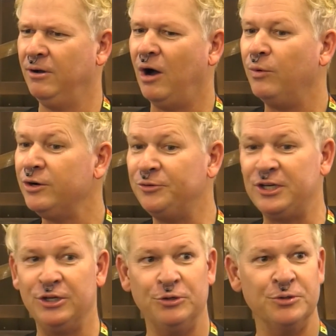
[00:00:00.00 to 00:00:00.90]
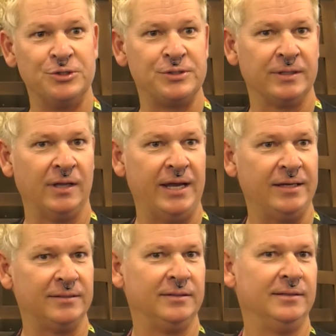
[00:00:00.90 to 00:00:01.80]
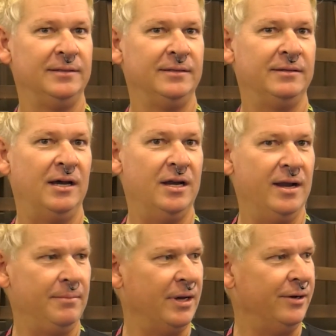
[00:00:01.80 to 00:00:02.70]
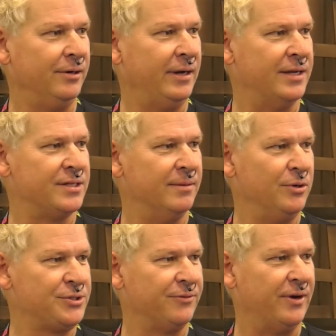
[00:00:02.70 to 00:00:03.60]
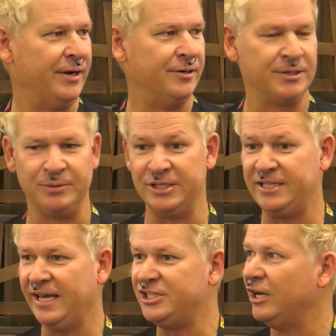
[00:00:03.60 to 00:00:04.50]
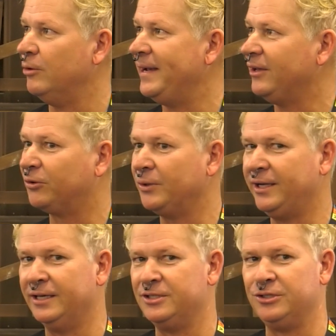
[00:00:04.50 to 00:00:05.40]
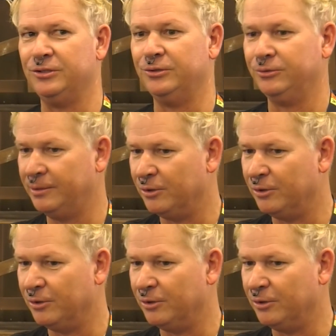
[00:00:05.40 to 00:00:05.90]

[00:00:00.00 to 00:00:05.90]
I wonder if we can use, like, a nut butter as an emulsifier to put DHA omega-3 and to